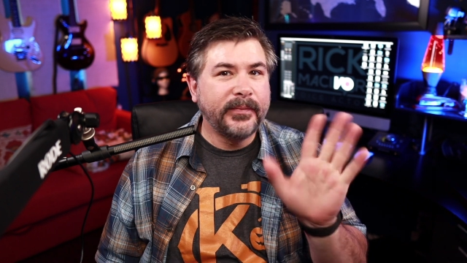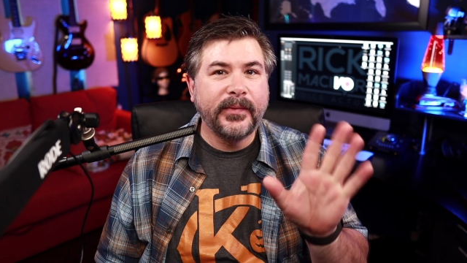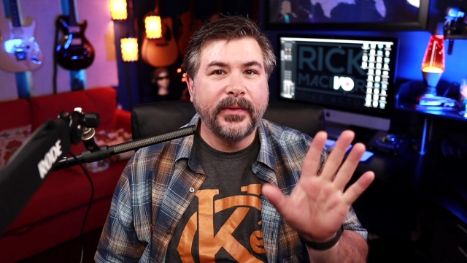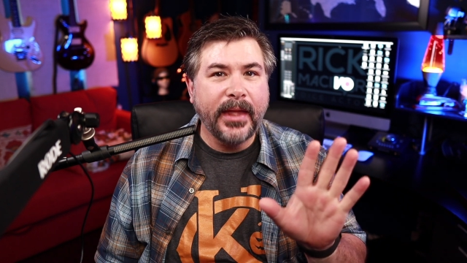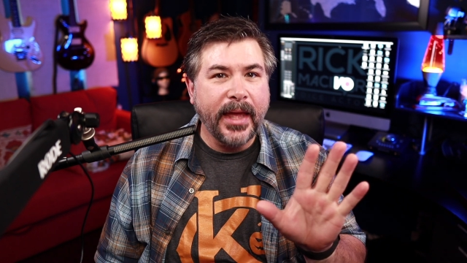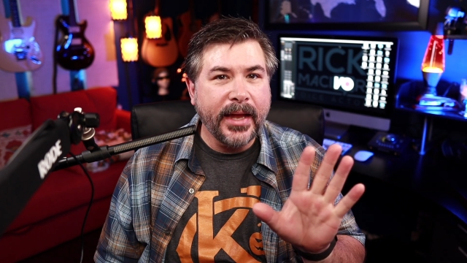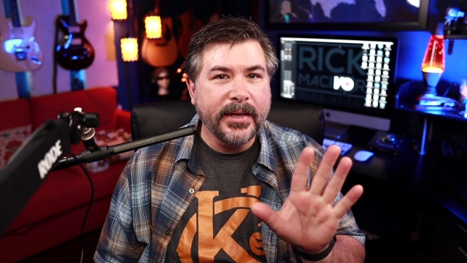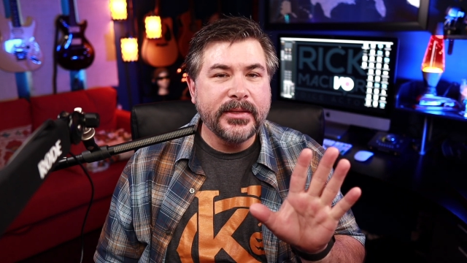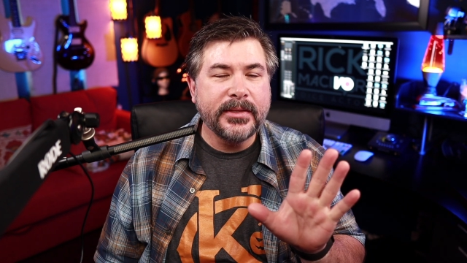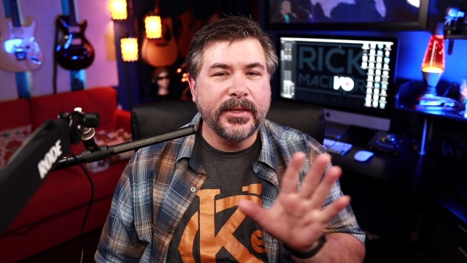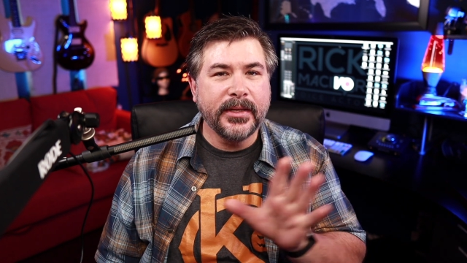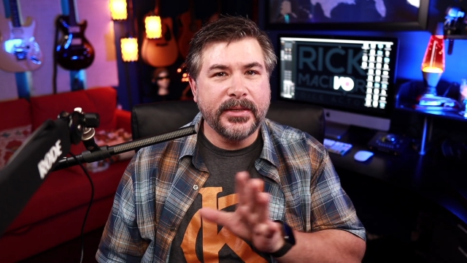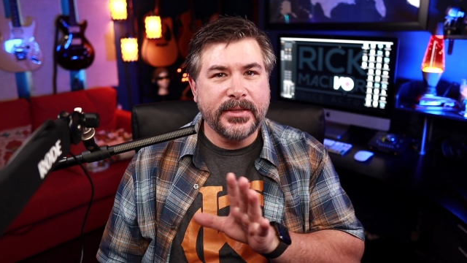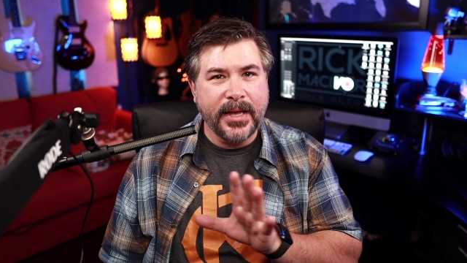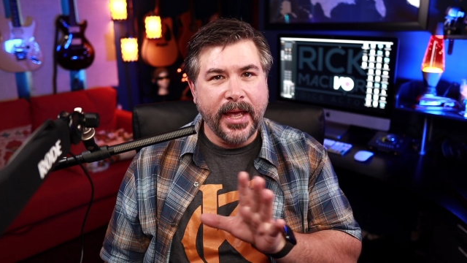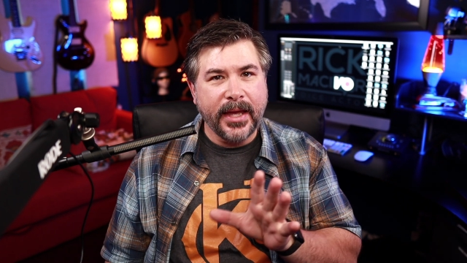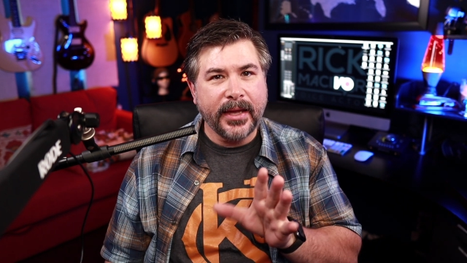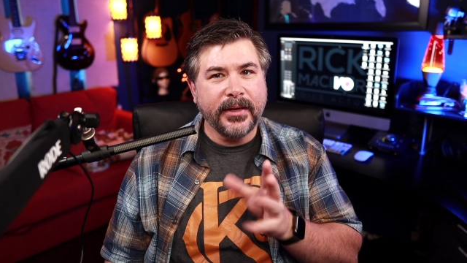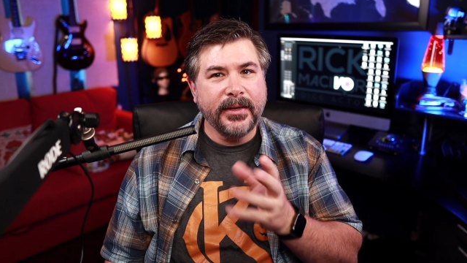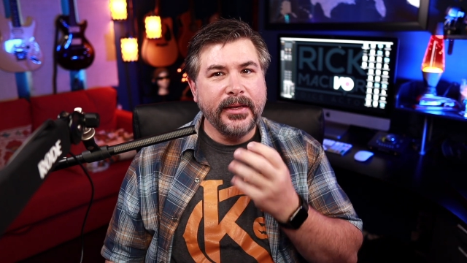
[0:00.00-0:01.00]
That's the
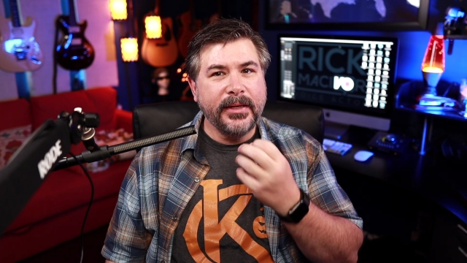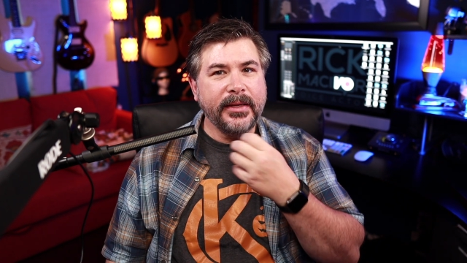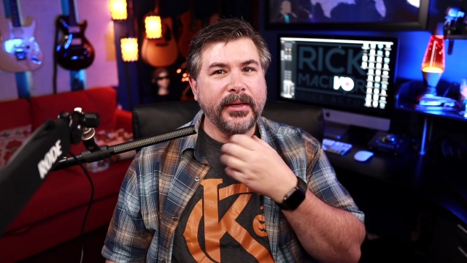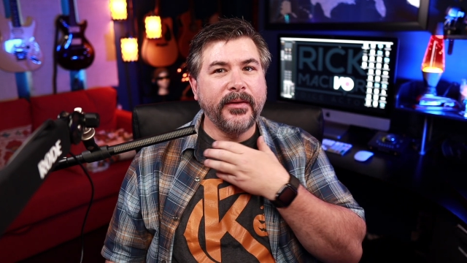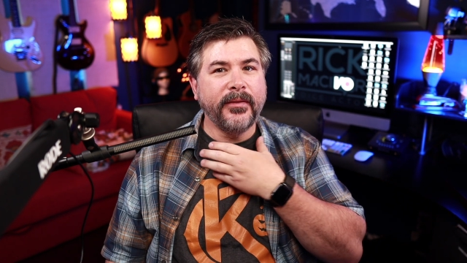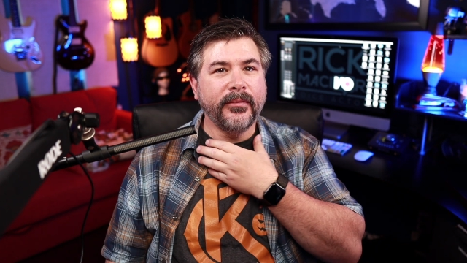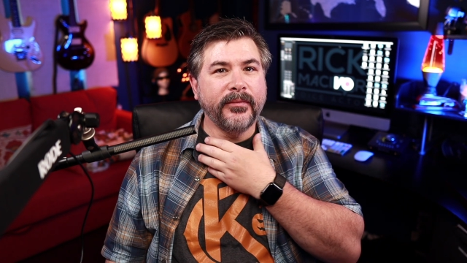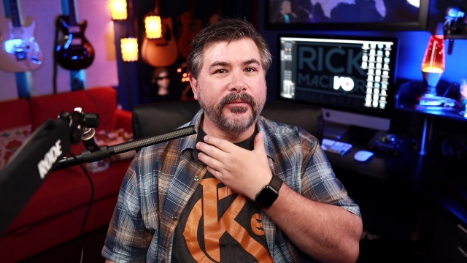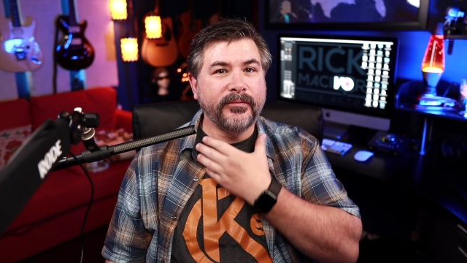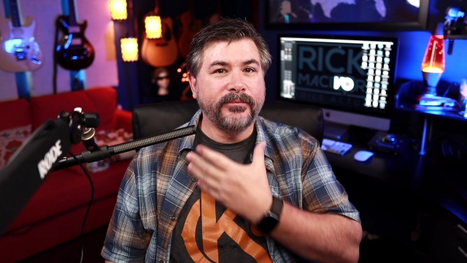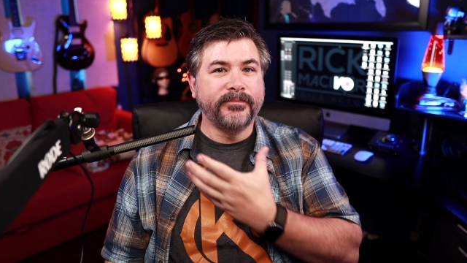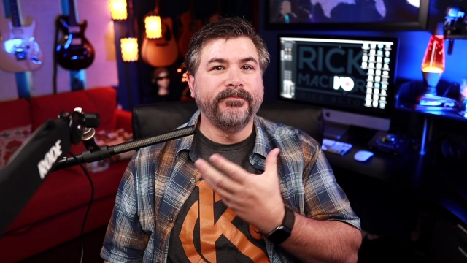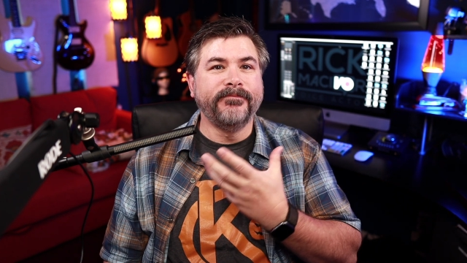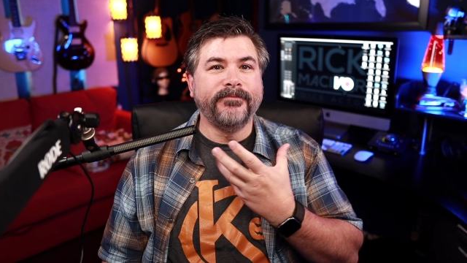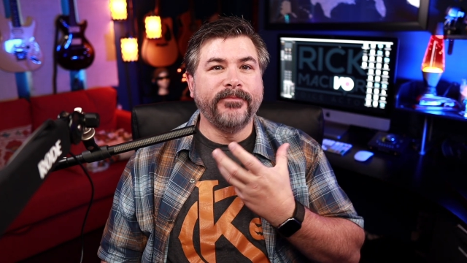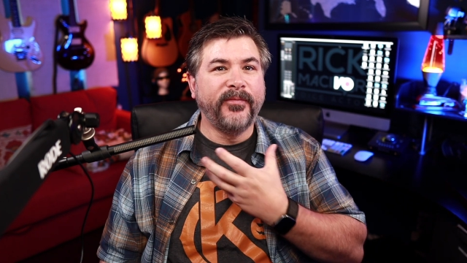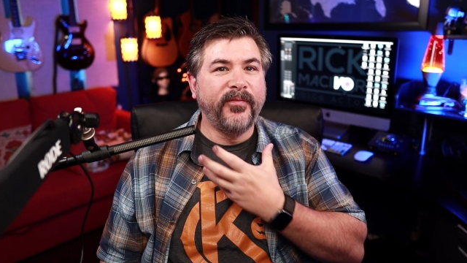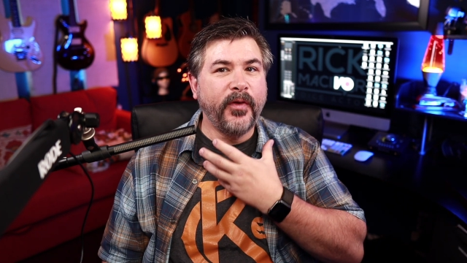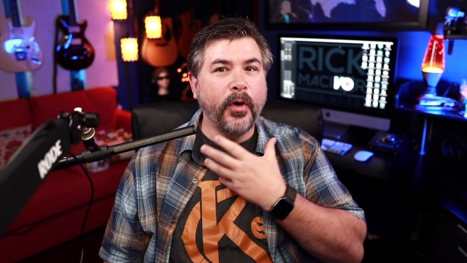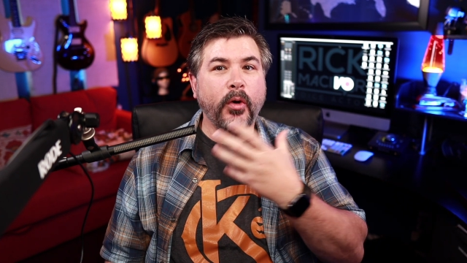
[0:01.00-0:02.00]
technique
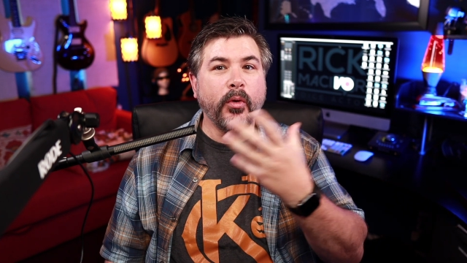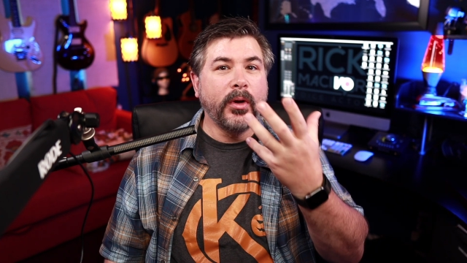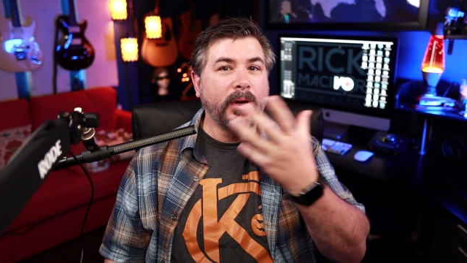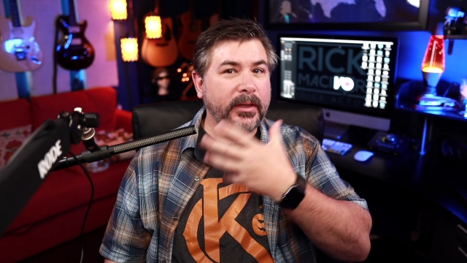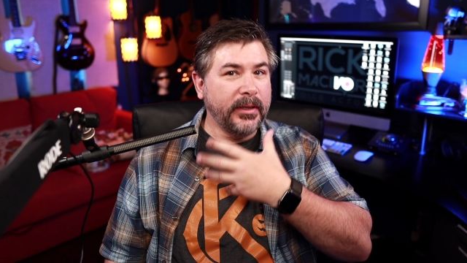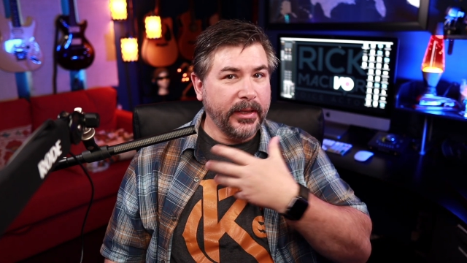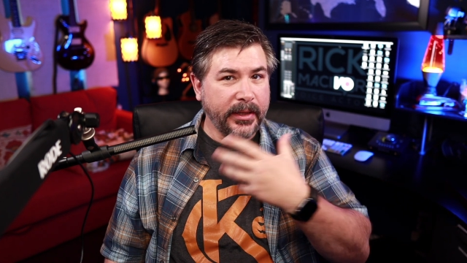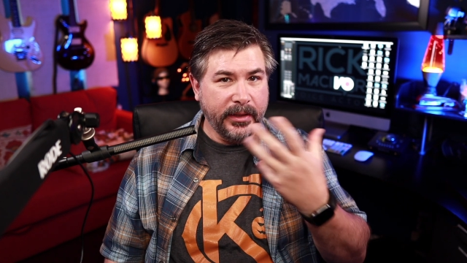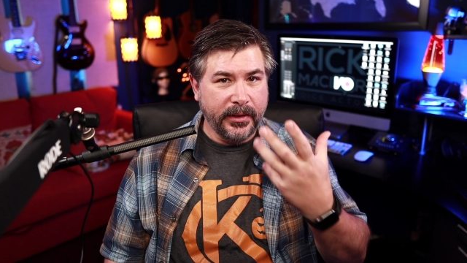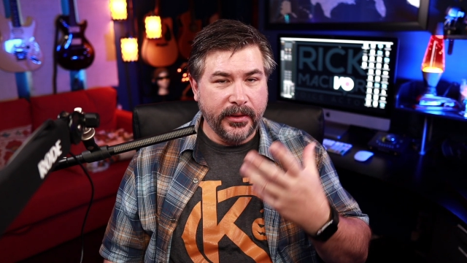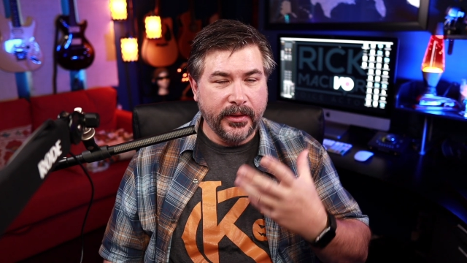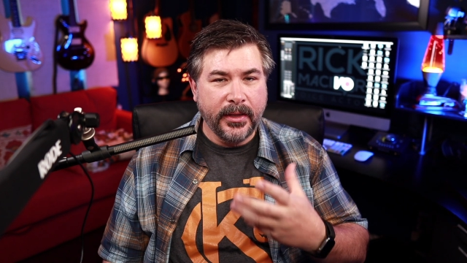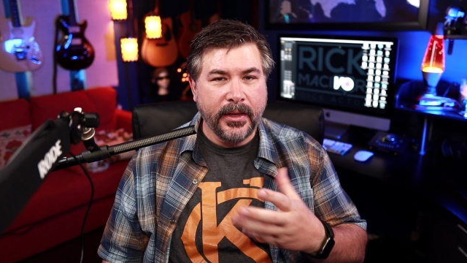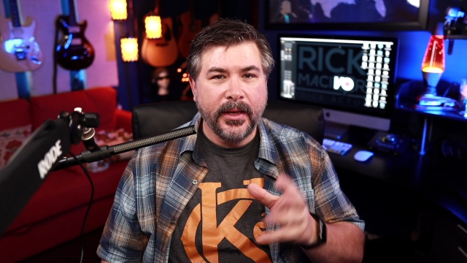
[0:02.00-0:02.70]
vocally.